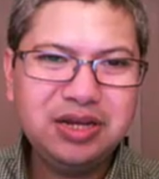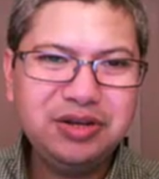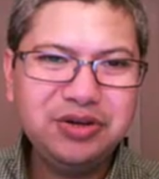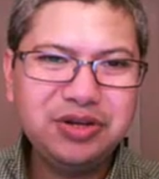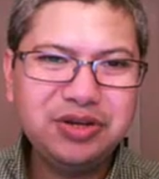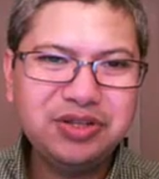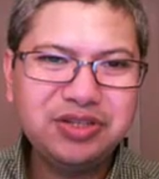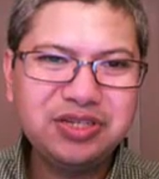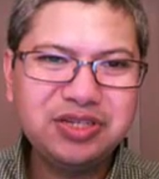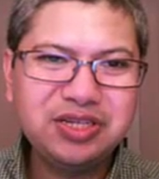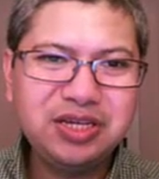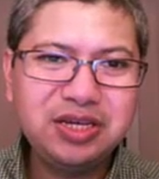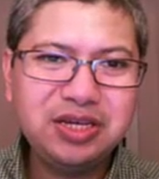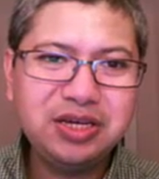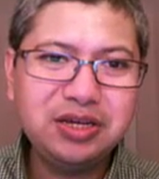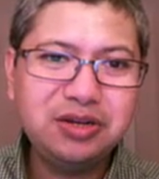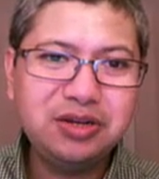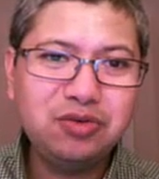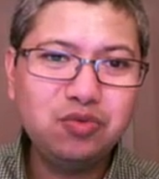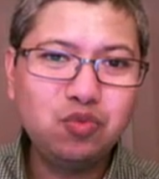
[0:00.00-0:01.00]
And you can
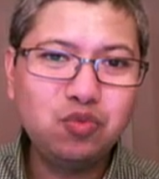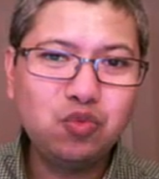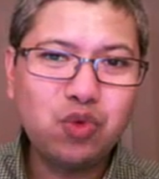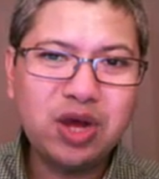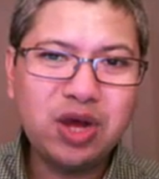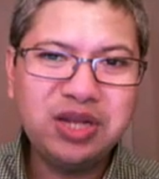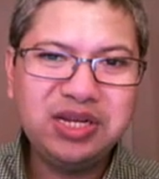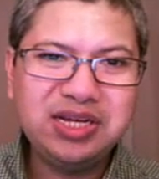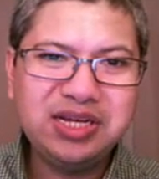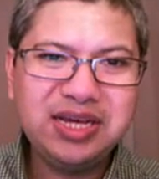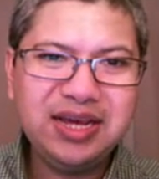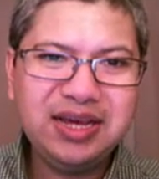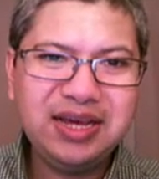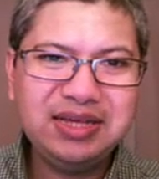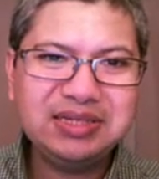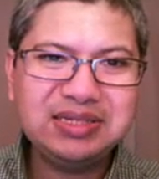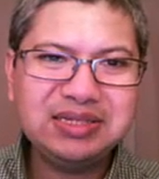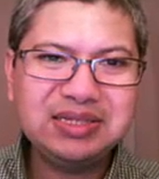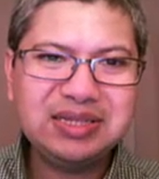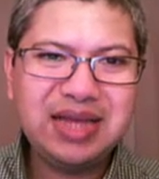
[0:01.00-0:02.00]
see in one
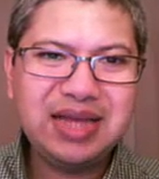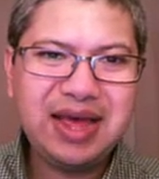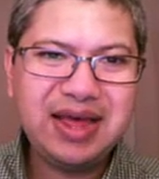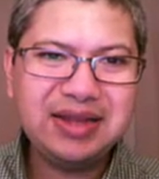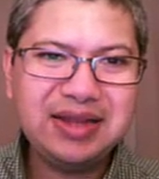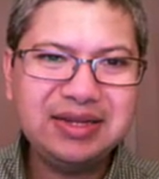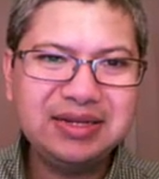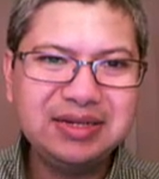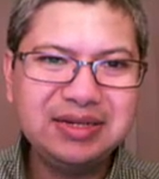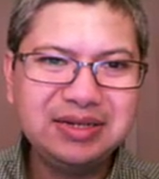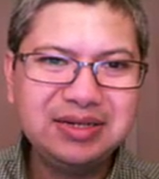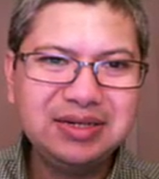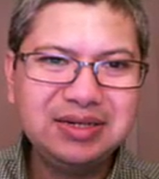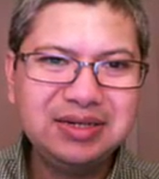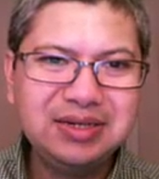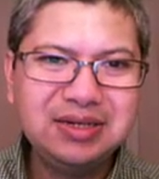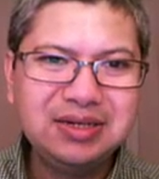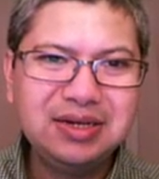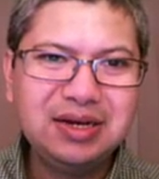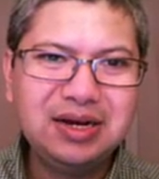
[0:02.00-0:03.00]
case that
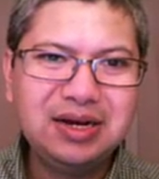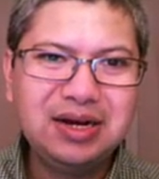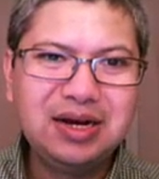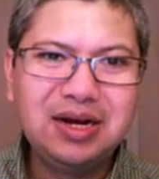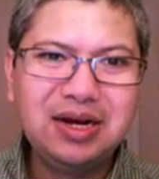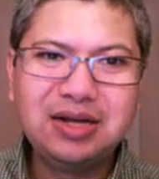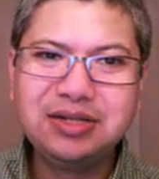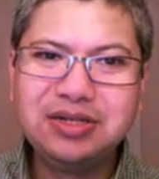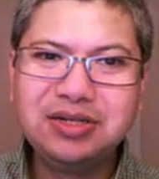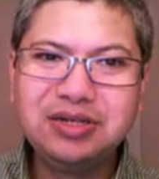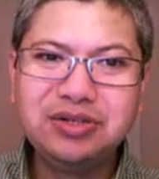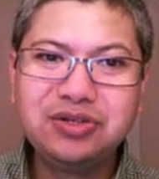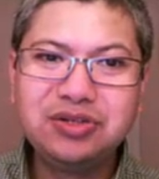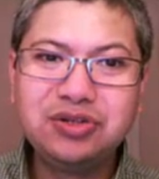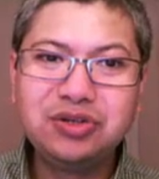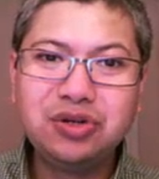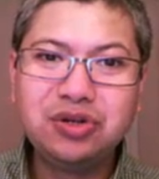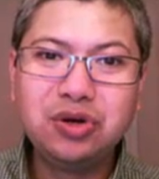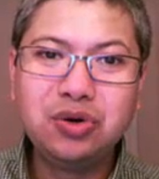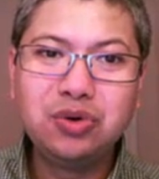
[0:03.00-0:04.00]

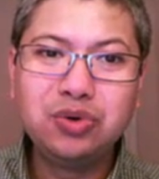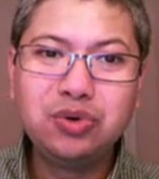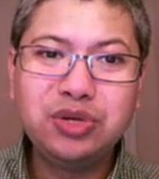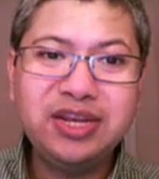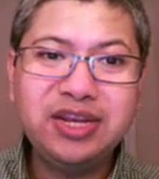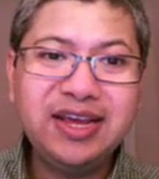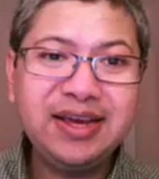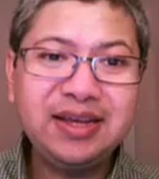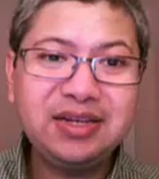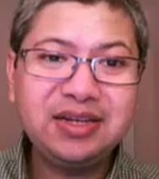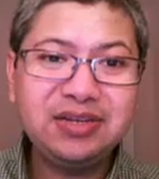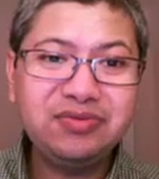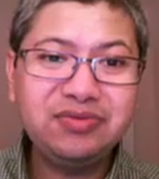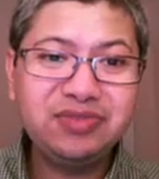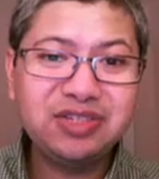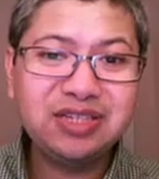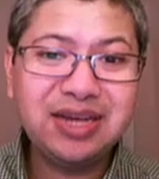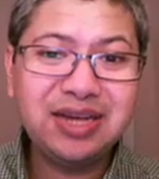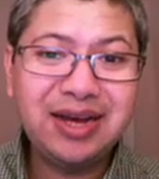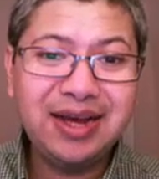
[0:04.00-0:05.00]
there's no
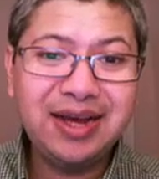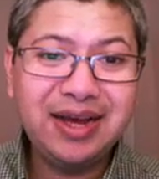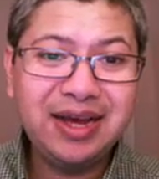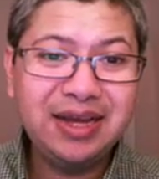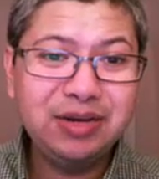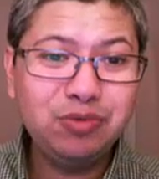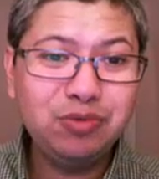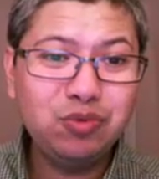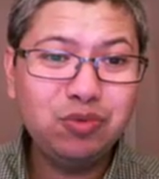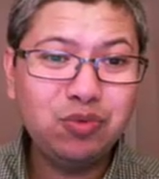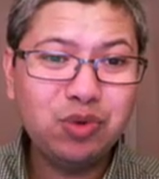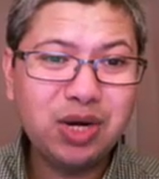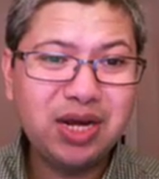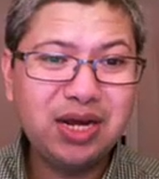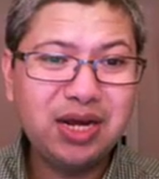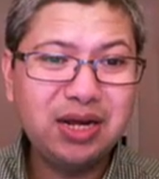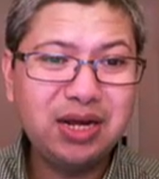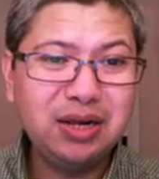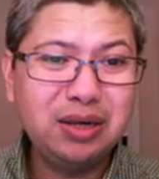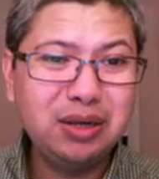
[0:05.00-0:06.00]
negative sign,
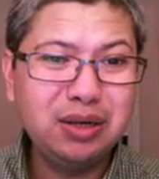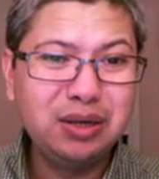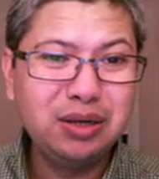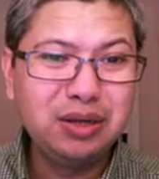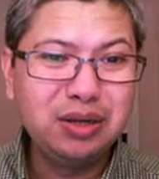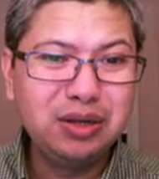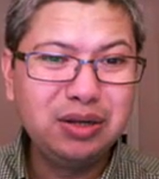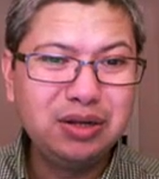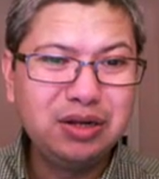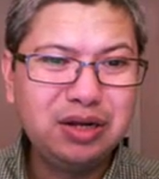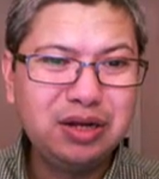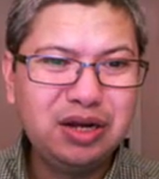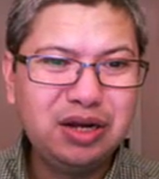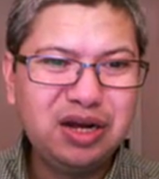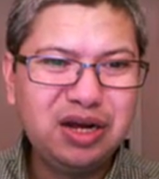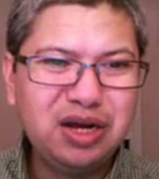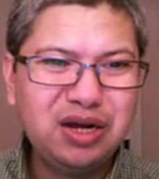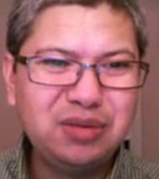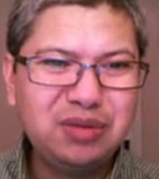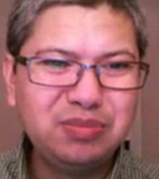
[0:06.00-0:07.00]
while
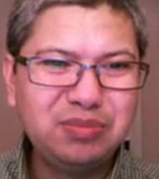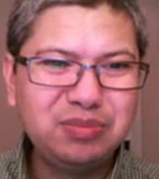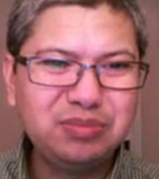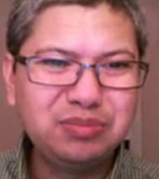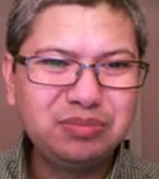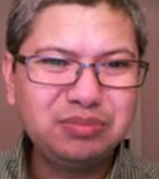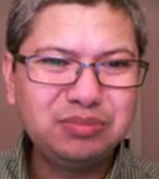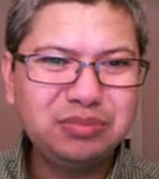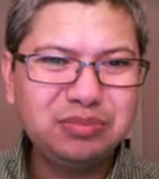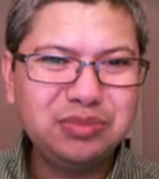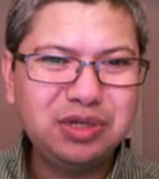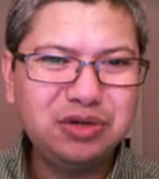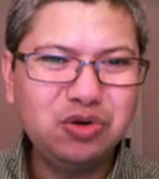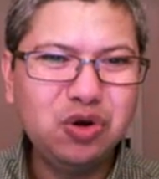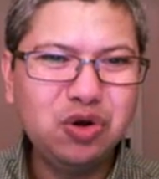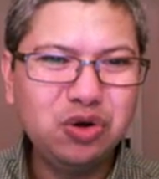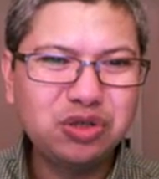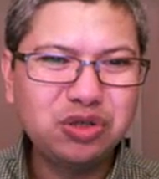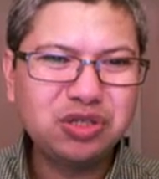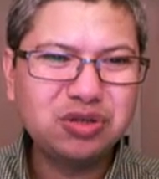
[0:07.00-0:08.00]

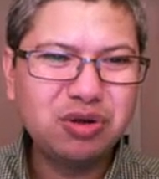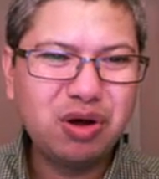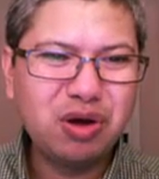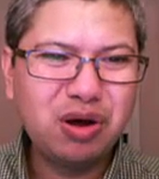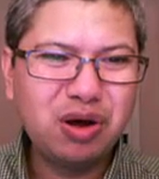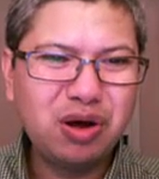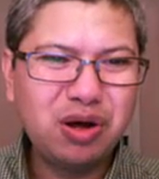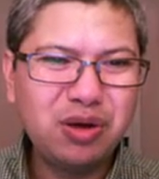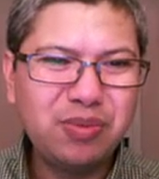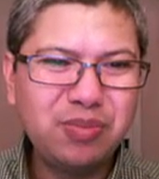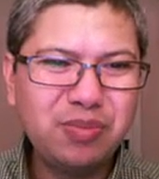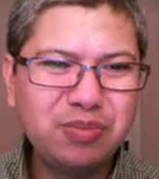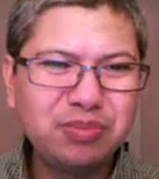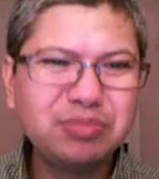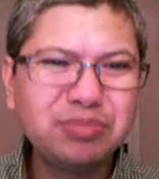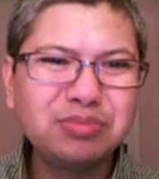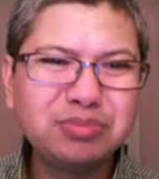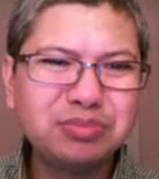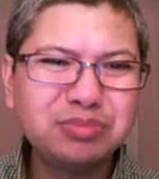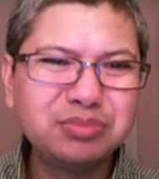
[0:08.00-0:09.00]
in Hooke's law
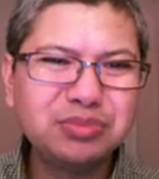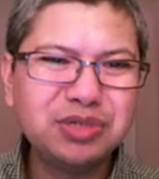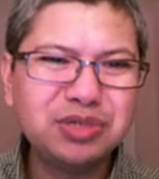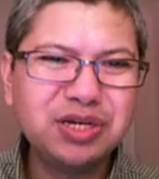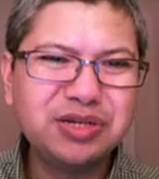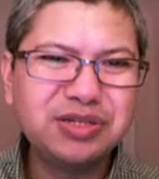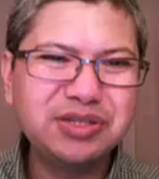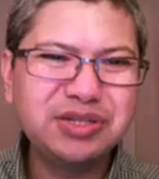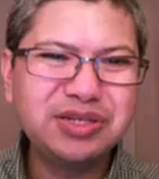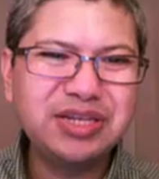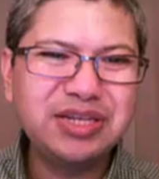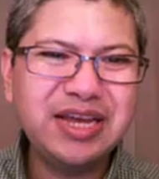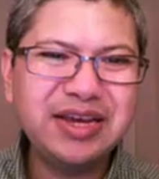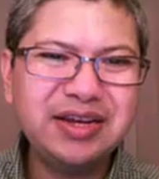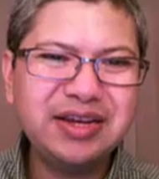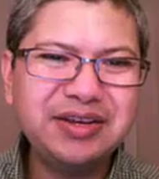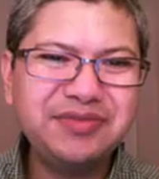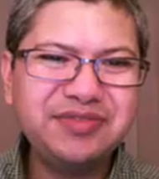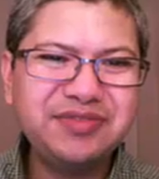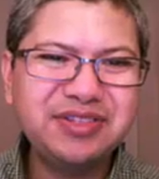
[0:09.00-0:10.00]
there's a
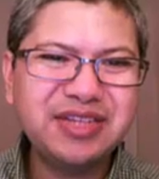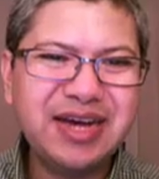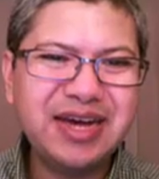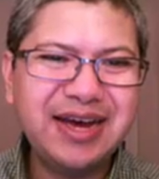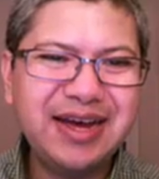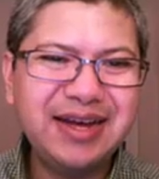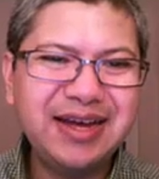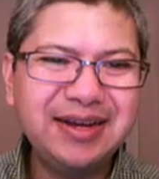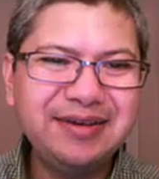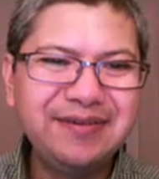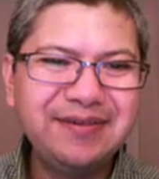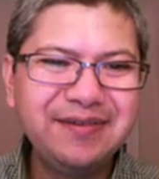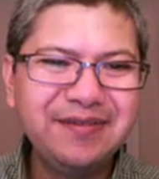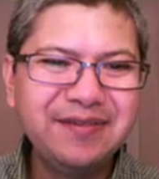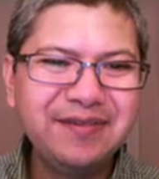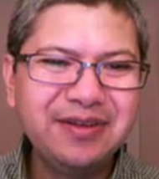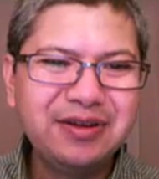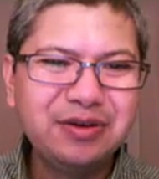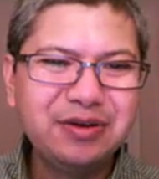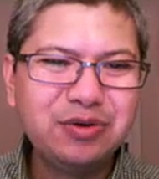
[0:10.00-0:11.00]
negative sign,
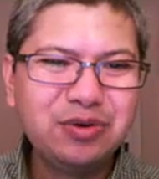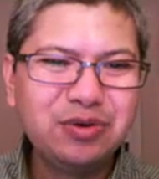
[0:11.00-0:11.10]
